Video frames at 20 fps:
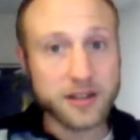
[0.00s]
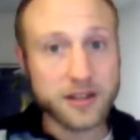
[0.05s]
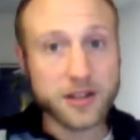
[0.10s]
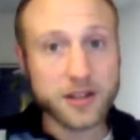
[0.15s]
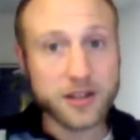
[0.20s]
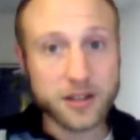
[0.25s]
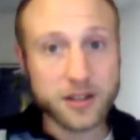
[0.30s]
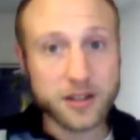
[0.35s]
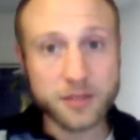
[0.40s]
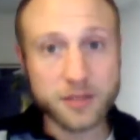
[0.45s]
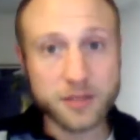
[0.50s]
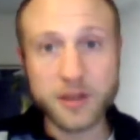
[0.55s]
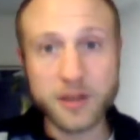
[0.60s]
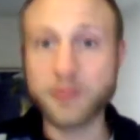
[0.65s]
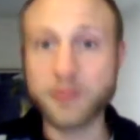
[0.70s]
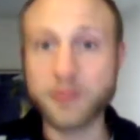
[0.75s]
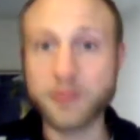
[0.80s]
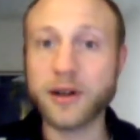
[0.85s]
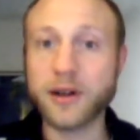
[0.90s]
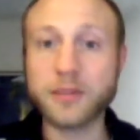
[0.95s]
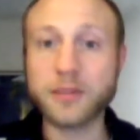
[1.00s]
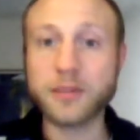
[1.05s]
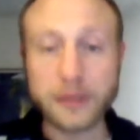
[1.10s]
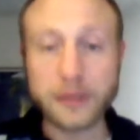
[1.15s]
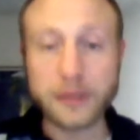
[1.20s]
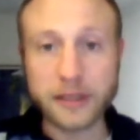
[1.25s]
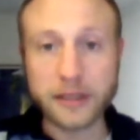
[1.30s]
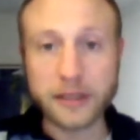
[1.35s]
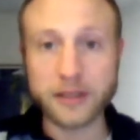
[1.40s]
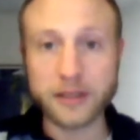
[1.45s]
teaching, speaking
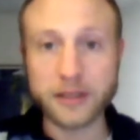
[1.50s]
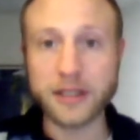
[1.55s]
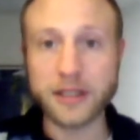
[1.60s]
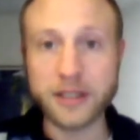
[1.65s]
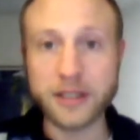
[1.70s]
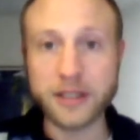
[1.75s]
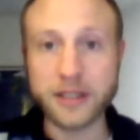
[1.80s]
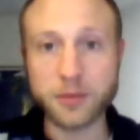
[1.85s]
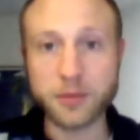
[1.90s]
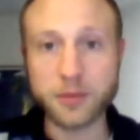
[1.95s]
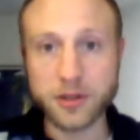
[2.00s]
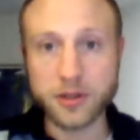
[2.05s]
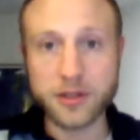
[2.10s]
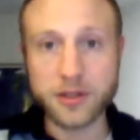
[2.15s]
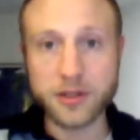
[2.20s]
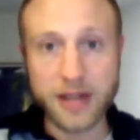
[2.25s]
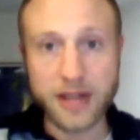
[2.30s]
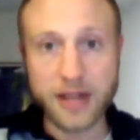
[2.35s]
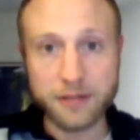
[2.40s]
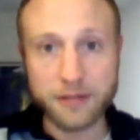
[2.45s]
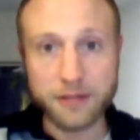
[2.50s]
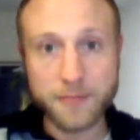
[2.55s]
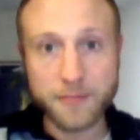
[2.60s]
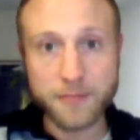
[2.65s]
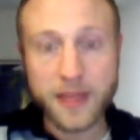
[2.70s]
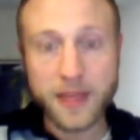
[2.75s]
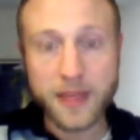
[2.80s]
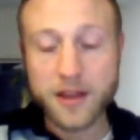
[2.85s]
possibilities in this person's life.